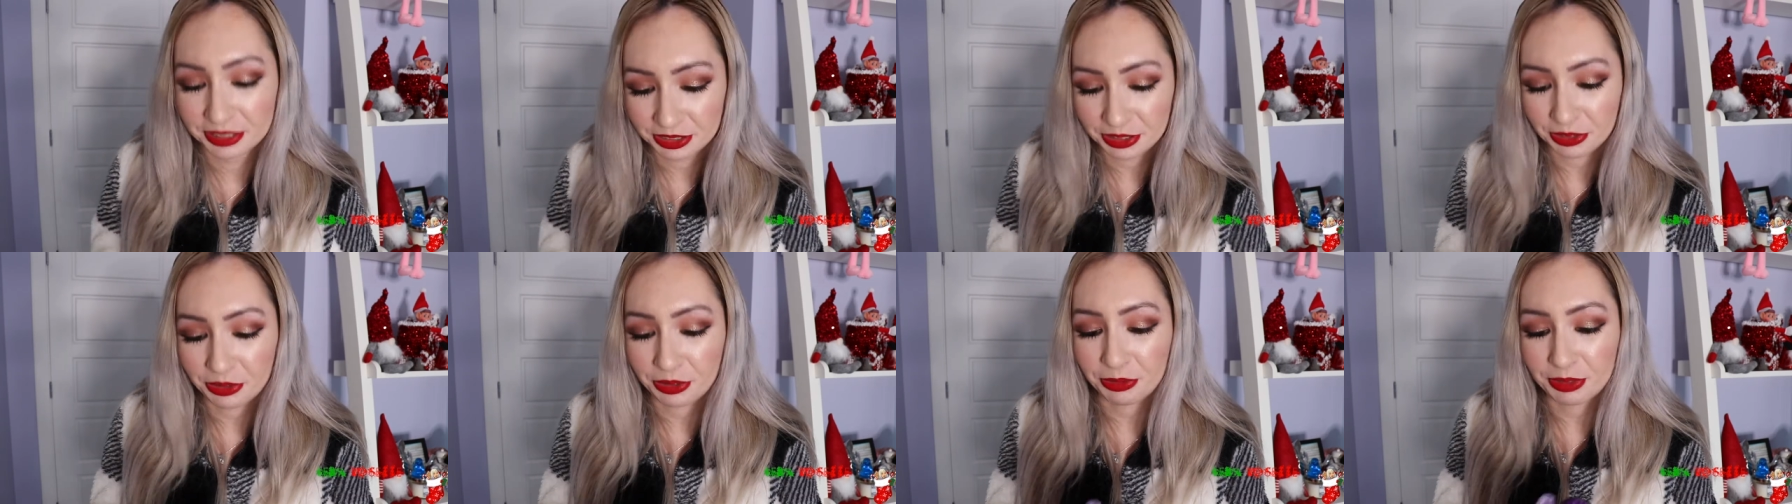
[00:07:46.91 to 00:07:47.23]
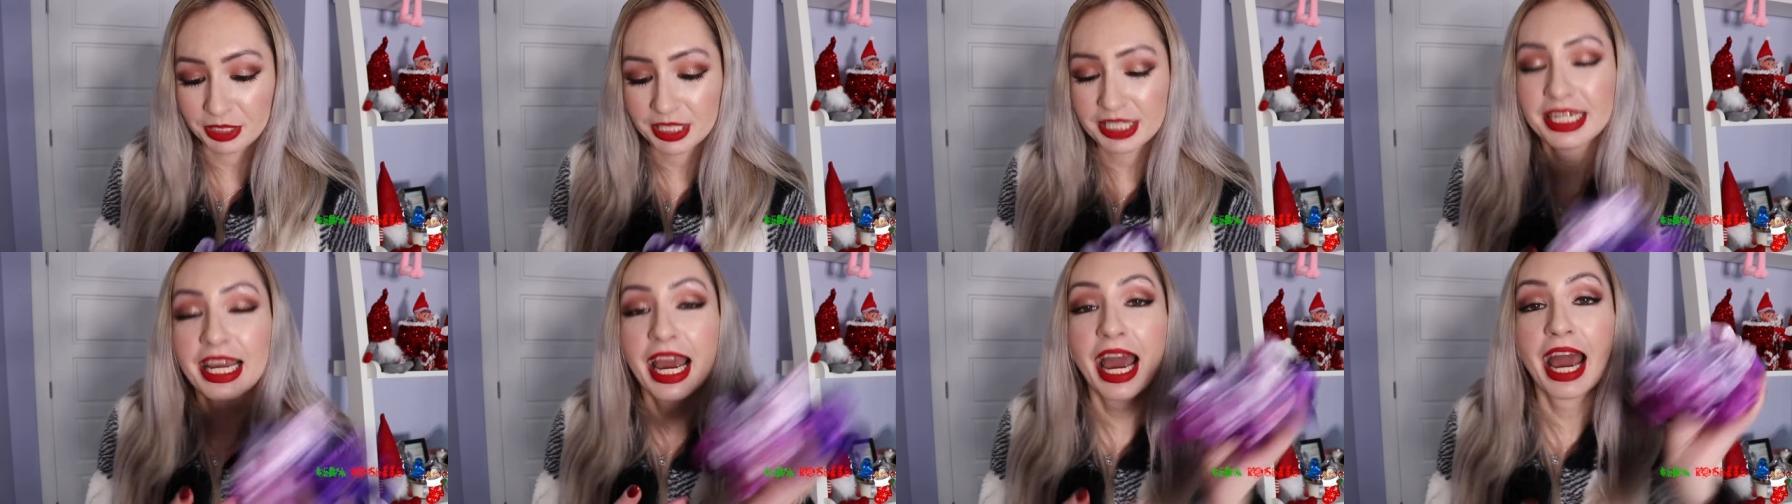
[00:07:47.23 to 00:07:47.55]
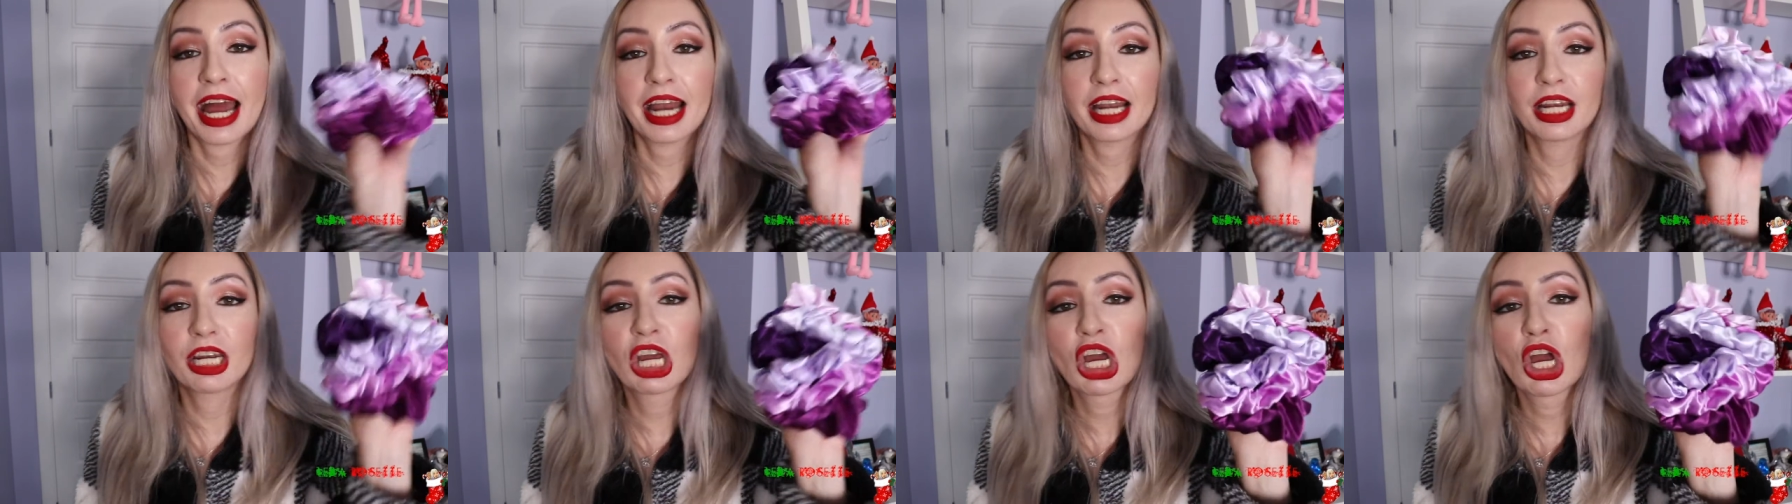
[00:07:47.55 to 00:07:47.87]
So there was
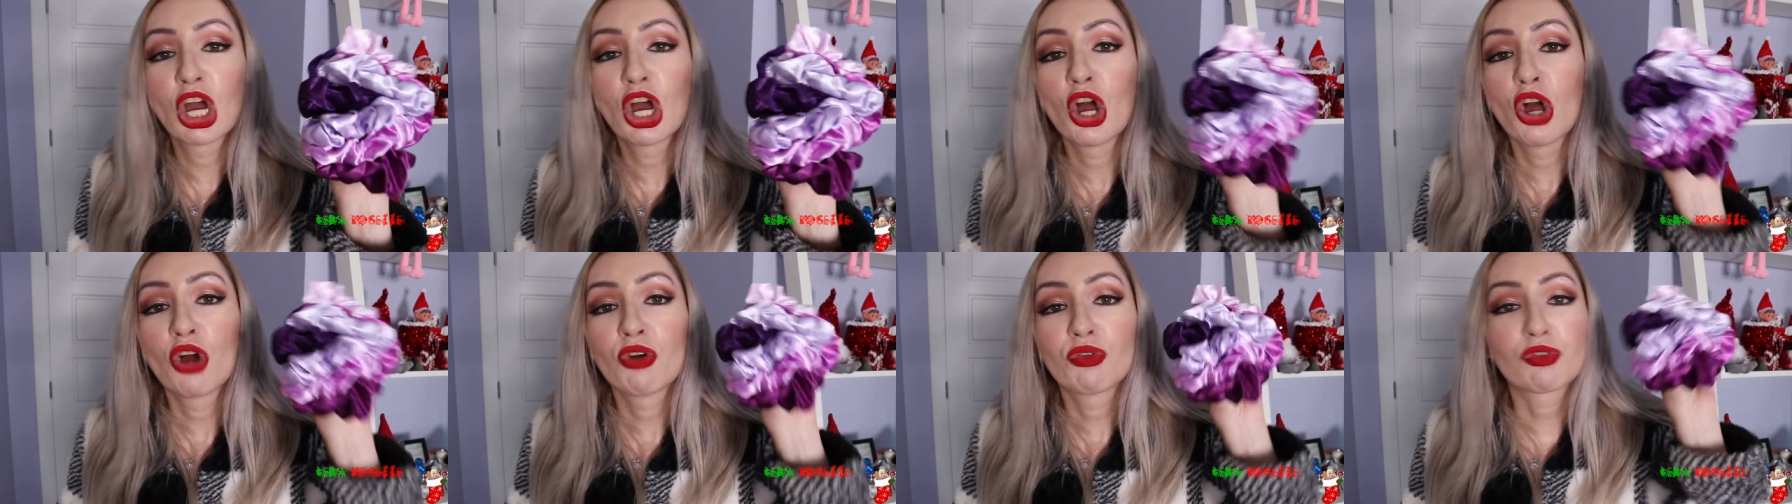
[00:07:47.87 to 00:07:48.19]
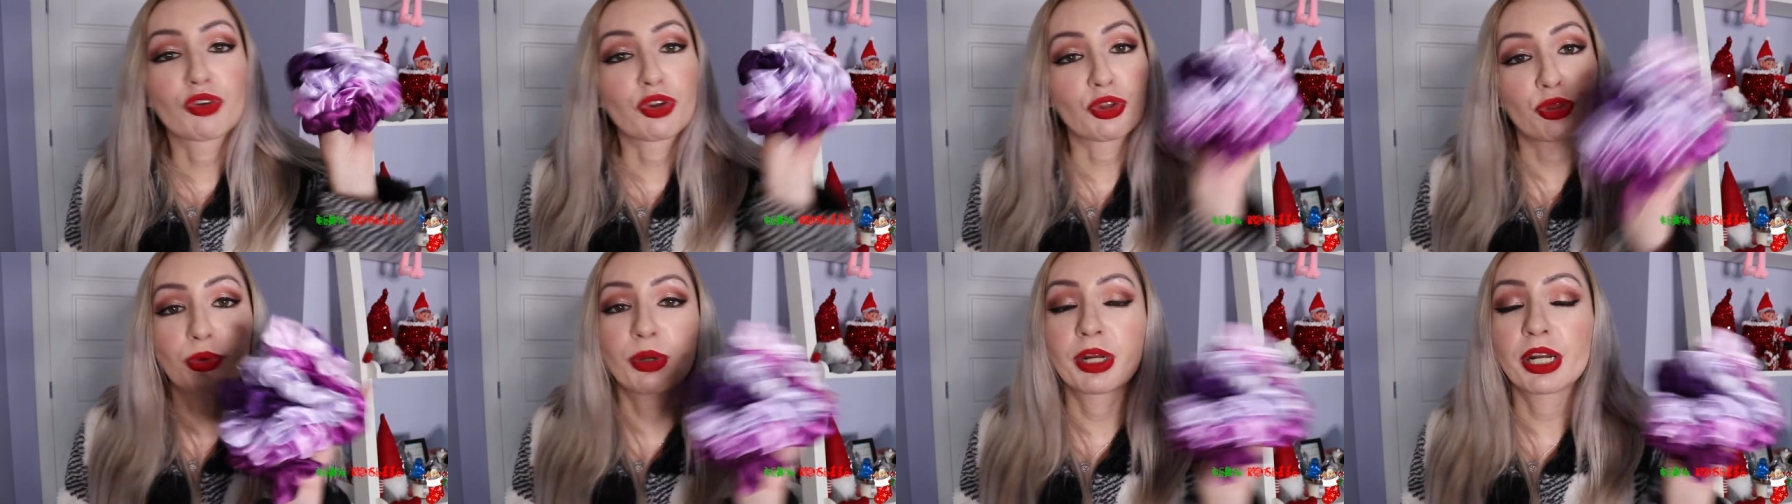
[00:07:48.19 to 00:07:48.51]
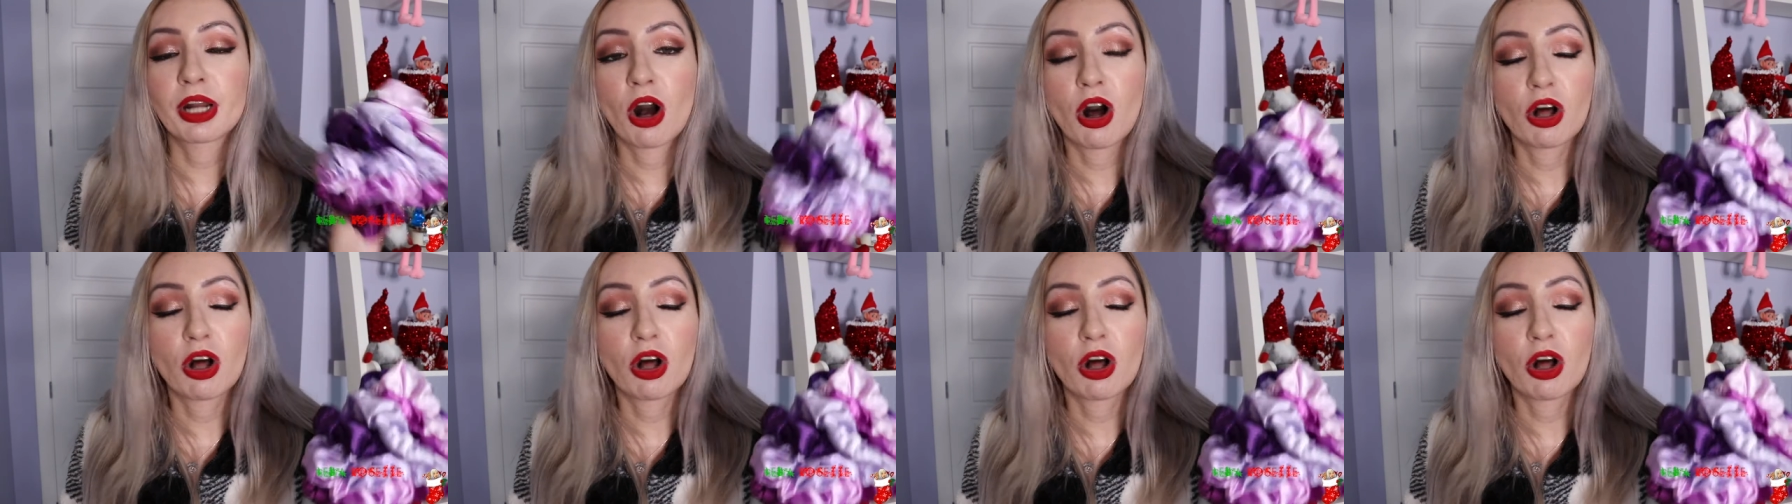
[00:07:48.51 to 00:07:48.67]
ten for three